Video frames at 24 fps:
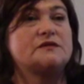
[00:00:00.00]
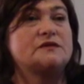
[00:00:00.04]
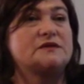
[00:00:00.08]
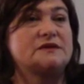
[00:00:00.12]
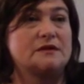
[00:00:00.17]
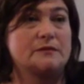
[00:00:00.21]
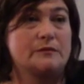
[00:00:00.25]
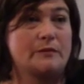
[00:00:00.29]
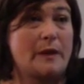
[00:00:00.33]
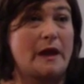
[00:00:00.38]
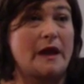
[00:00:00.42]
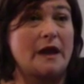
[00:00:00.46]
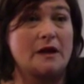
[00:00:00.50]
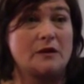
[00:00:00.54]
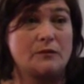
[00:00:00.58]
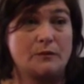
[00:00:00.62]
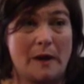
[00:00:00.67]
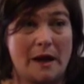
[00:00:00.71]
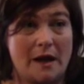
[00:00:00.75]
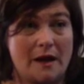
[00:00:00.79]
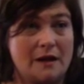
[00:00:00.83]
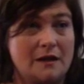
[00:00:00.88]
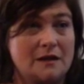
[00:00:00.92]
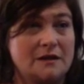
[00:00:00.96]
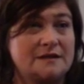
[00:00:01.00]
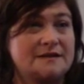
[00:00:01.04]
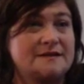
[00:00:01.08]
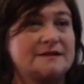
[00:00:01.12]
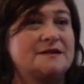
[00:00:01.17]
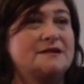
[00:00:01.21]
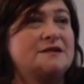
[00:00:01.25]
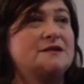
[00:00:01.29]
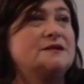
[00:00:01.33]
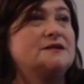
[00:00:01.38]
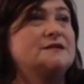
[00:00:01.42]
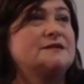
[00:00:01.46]
some bad
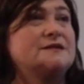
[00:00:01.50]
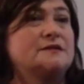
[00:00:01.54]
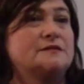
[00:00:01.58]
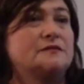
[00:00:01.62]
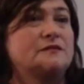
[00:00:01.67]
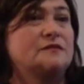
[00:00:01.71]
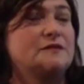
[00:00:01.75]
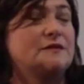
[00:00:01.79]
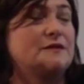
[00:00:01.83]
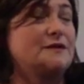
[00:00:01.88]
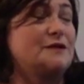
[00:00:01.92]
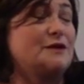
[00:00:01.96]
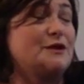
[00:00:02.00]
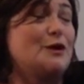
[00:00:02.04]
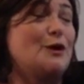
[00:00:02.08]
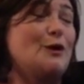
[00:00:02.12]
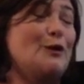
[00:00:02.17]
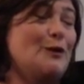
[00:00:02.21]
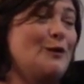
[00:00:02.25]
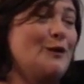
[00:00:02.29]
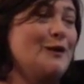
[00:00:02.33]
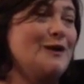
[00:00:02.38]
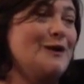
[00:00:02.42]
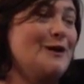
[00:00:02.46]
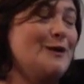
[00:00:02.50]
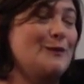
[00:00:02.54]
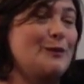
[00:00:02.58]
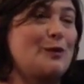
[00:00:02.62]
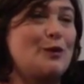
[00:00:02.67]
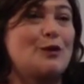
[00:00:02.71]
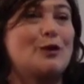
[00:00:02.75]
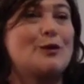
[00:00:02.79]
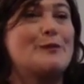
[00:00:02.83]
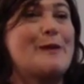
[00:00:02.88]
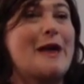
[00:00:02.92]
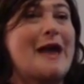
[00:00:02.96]
policies, some,
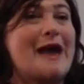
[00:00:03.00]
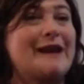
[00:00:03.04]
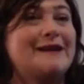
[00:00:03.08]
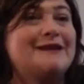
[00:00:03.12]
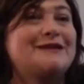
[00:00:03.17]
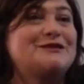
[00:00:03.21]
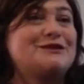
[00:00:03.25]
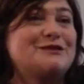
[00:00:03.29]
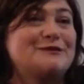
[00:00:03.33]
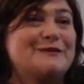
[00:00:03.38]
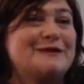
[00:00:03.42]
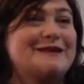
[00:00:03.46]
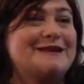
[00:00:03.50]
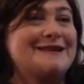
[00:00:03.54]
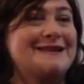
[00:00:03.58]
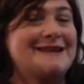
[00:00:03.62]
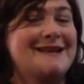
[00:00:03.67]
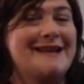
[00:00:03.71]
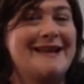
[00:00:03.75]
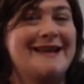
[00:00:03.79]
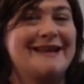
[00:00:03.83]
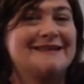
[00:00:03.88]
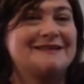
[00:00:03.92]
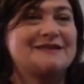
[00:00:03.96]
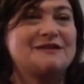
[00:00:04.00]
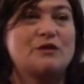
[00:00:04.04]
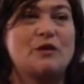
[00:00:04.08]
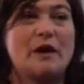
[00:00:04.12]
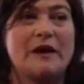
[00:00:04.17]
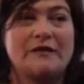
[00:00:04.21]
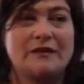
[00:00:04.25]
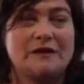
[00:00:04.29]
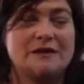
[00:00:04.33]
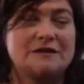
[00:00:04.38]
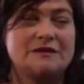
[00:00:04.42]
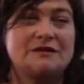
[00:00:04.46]
poor management. So
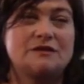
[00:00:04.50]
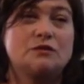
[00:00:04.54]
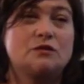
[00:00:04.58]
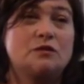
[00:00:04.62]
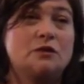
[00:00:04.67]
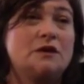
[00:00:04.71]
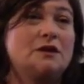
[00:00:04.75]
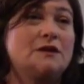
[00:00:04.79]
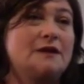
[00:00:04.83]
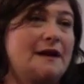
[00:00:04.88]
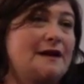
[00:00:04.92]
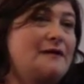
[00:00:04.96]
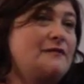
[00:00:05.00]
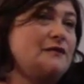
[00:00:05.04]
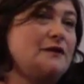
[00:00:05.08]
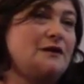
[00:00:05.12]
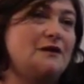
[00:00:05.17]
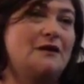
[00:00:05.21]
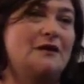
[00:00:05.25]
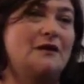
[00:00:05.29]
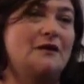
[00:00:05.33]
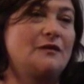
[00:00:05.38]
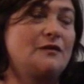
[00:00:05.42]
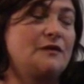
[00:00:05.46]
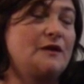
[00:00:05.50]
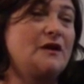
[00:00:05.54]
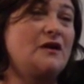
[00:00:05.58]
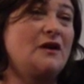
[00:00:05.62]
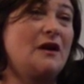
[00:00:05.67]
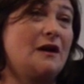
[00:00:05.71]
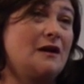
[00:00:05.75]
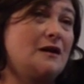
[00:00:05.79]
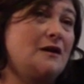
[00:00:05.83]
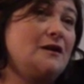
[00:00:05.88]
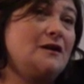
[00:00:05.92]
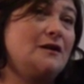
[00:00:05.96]
at the school level, there
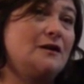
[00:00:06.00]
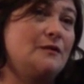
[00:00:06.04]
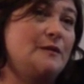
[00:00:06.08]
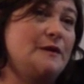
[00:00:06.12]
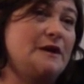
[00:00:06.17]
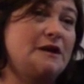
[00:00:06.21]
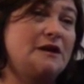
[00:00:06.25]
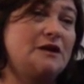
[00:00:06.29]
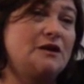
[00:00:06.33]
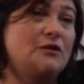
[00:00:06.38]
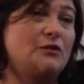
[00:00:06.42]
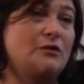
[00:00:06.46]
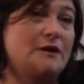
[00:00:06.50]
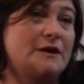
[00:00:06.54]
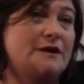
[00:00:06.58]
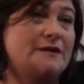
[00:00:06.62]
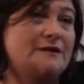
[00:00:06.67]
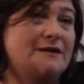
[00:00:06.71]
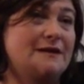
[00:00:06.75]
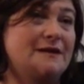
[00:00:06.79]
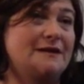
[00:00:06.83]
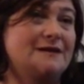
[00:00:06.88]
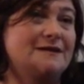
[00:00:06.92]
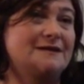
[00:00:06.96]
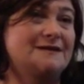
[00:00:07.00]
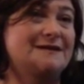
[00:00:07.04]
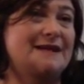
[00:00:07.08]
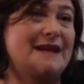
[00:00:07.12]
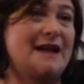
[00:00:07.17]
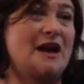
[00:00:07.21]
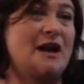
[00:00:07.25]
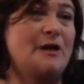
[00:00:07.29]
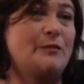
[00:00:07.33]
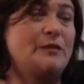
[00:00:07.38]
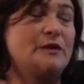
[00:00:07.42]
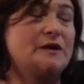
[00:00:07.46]
are many great things
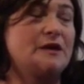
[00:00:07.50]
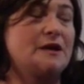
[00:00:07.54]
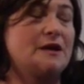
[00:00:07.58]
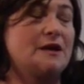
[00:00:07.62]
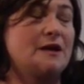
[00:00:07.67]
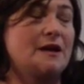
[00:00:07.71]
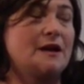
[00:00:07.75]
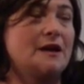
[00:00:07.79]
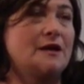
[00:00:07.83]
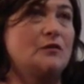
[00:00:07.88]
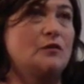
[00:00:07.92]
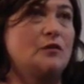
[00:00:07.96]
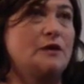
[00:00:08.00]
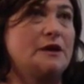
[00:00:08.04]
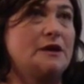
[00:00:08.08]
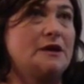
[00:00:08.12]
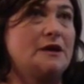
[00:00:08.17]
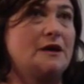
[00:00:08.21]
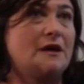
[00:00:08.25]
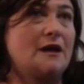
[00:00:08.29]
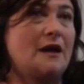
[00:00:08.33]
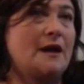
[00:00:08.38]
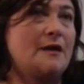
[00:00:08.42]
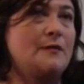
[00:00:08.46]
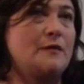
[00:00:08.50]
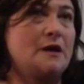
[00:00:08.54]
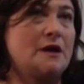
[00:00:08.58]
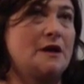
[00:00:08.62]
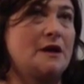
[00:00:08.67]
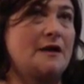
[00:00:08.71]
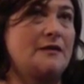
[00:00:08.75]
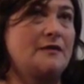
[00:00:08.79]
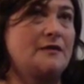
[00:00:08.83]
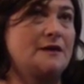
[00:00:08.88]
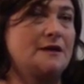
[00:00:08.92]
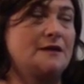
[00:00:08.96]
happening. And
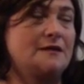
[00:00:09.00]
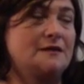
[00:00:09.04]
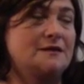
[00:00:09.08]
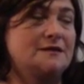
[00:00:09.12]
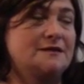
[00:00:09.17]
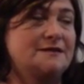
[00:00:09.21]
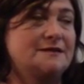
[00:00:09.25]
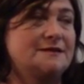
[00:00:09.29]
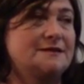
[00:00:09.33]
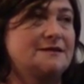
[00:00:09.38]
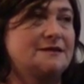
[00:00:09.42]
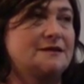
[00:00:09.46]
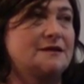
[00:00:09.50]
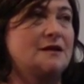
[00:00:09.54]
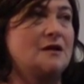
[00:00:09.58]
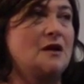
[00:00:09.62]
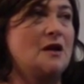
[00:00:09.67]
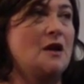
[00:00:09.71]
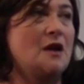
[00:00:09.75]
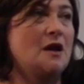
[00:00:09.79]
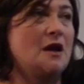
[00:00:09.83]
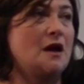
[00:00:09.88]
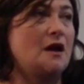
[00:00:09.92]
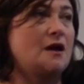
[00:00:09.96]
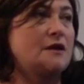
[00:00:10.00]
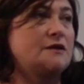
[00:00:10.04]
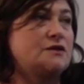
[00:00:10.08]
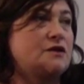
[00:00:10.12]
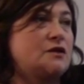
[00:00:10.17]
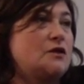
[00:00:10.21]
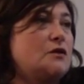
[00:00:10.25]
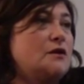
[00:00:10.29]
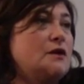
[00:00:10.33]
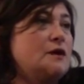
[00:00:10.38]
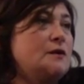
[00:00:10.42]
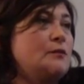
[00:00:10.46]
I think this is a
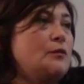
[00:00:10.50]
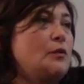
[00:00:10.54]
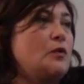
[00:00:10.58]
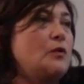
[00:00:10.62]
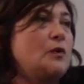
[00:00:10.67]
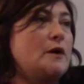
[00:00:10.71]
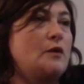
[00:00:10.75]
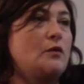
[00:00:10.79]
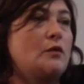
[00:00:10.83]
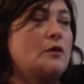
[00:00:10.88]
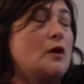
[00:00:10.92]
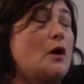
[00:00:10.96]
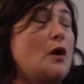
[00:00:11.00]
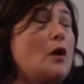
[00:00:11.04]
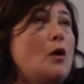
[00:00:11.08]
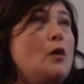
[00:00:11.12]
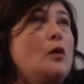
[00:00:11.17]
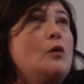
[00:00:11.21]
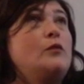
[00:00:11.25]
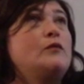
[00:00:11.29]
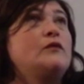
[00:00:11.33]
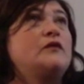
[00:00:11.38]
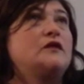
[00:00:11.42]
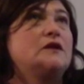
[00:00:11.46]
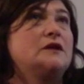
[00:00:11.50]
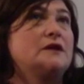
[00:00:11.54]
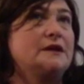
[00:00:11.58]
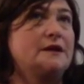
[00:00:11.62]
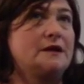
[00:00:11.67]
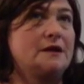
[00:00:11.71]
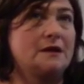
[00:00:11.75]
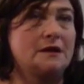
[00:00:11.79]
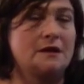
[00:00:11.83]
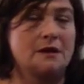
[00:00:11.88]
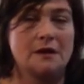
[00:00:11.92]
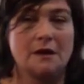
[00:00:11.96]
turning point where
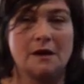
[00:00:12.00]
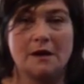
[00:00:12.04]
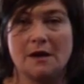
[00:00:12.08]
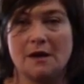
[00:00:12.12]
hopefully